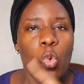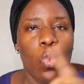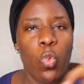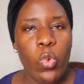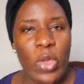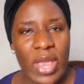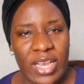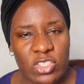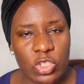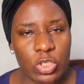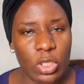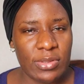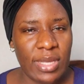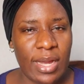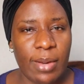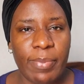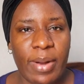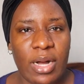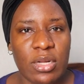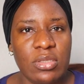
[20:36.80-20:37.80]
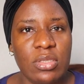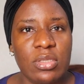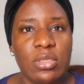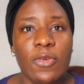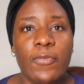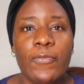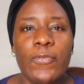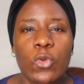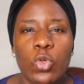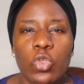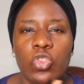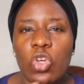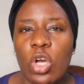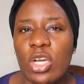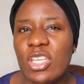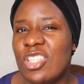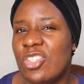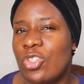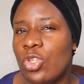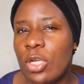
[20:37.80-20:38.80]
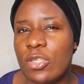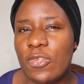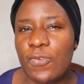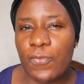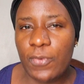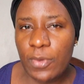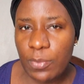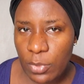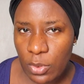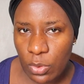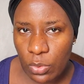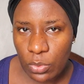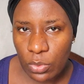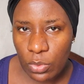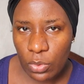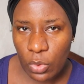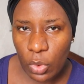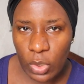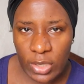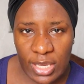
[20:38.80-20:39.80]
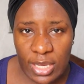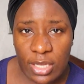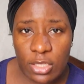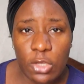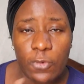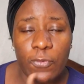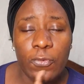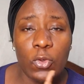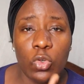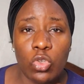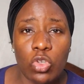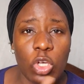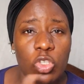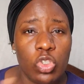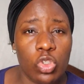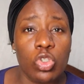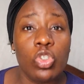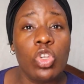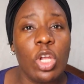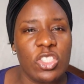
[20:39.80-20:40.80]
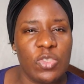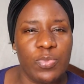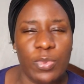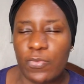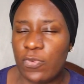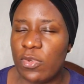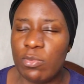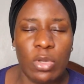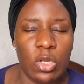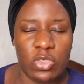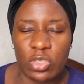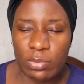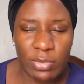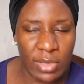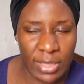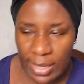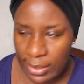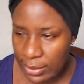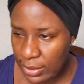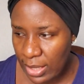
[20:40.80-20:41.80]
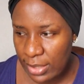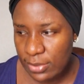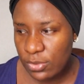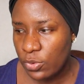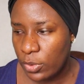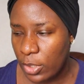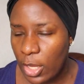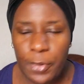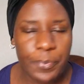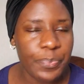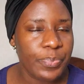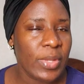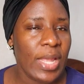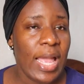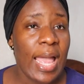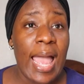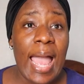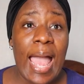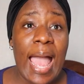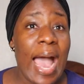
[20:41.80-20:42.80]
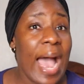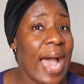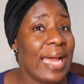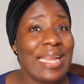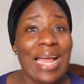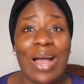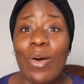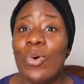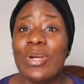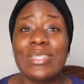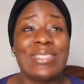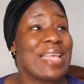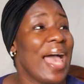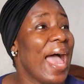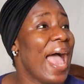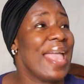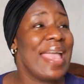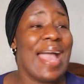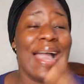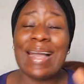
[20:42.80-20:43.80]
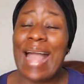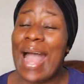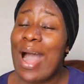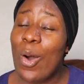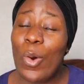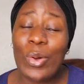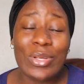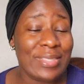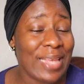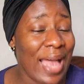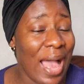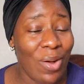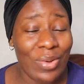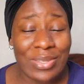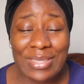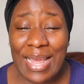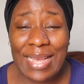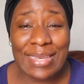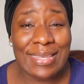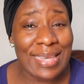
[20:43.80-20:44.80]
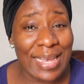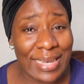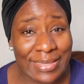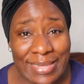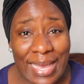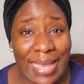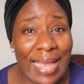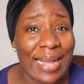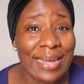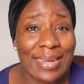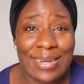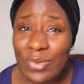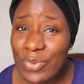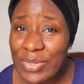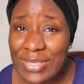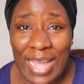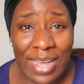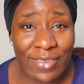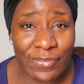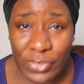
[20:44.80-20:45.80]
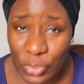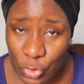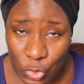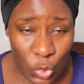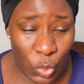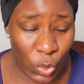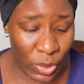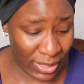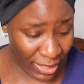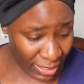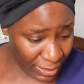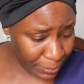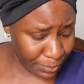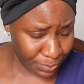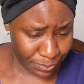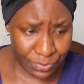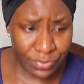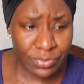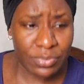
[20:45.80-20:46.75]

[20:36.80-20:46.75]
where she talked about the future is not female, okay? The future should not be female, something like that, okay? And I was like, yes, I agree with that video, okay?